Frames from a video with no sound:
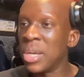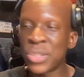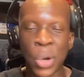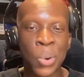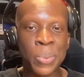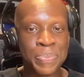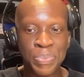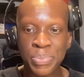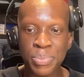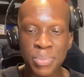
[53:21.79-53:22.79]
So
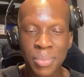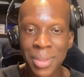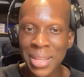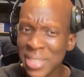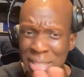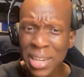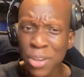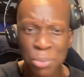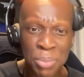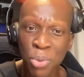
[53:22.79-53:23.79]
still a
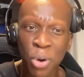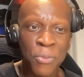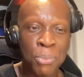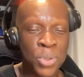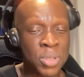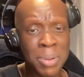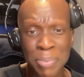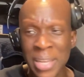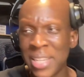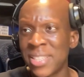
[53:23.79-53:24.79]
little bit more football to be
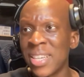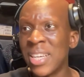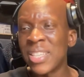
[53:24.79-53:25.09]
played.